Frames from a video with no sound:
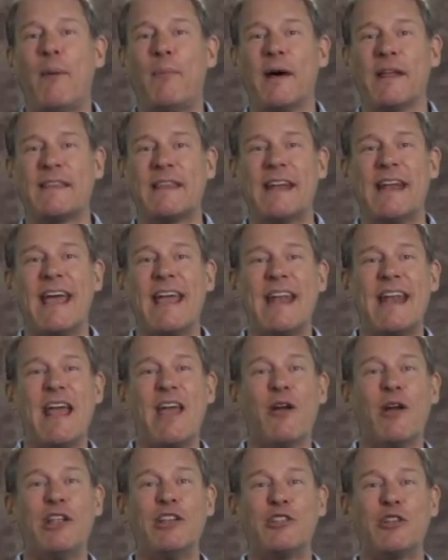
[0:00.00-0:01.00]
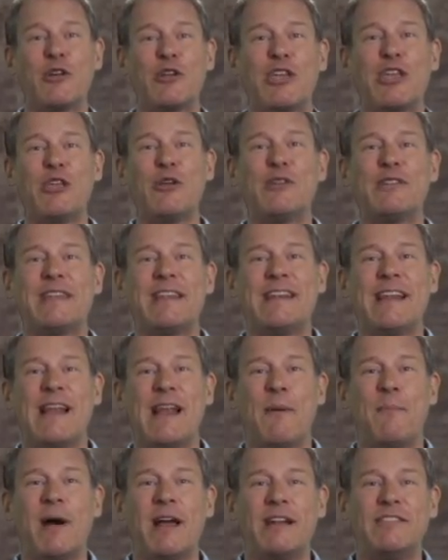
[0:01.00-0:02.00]
about the knight-errant Don Quijote de
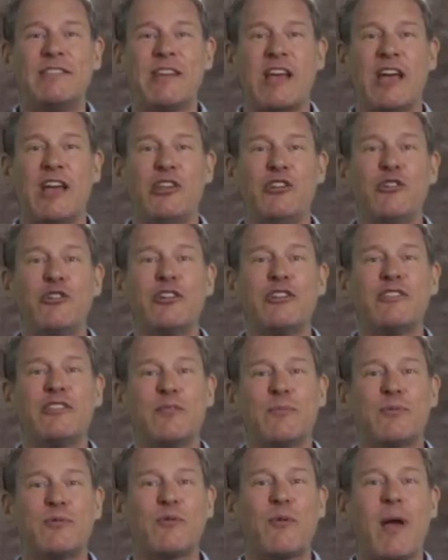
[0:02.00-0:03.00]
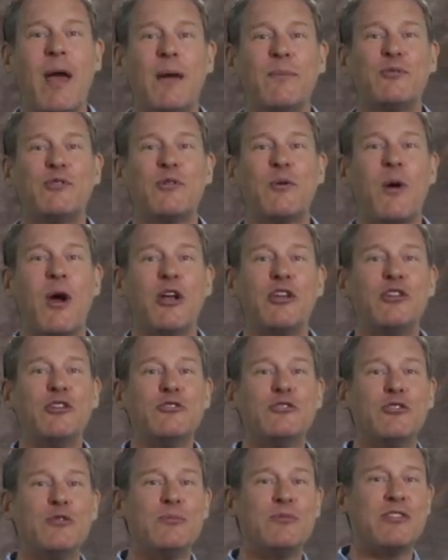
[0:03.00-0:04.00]
la Mancha, you can subscribe to our
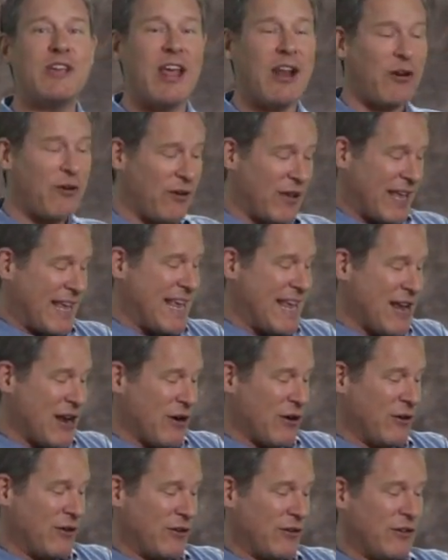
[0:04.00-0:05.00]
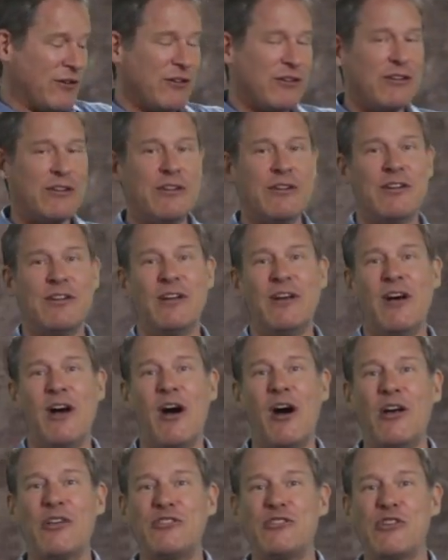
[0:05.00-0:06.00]
YouTube channel here.
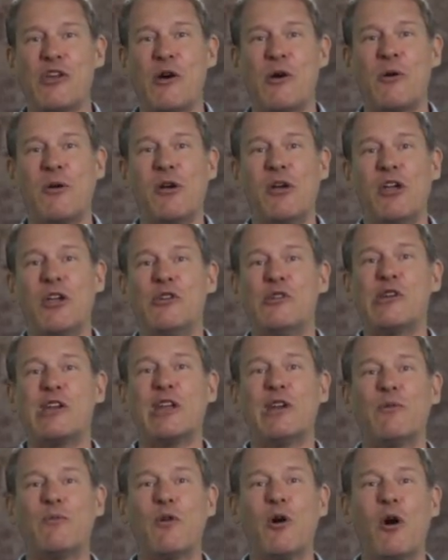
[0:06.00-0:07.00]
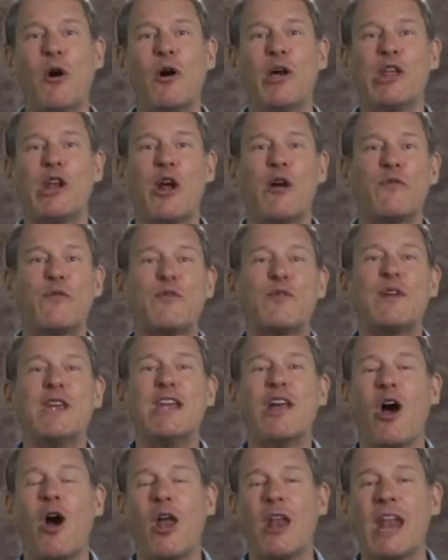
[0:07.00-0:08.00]
Also, you can enroll in our
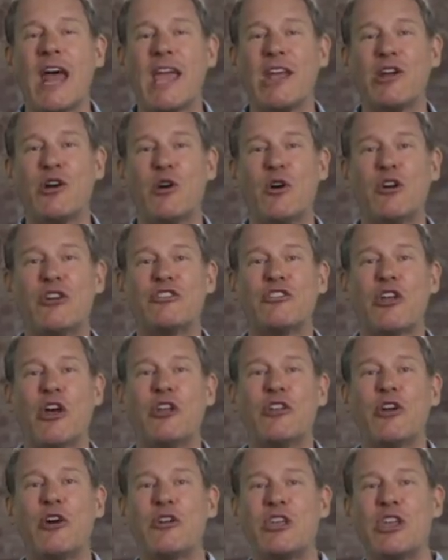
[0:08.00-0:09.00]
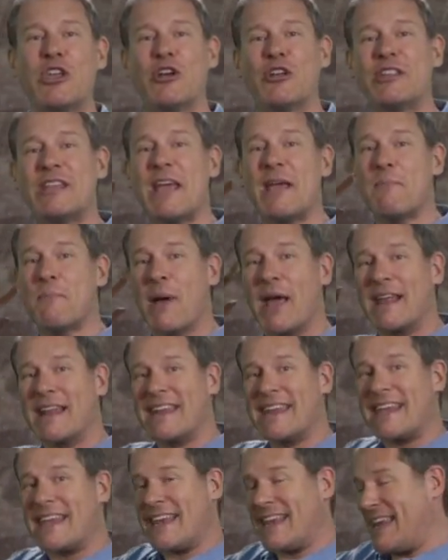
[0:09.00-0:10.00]
free online course on Don Quijote by
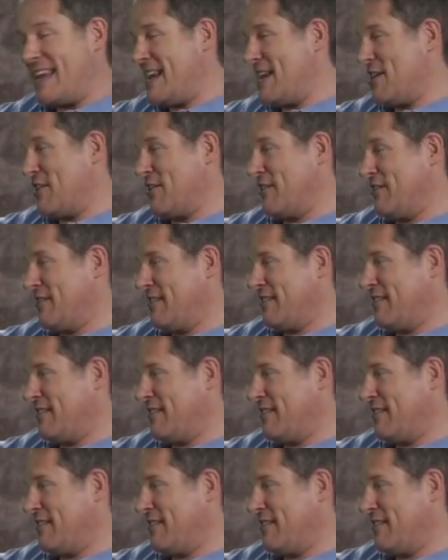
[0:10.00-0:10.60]
clicking here.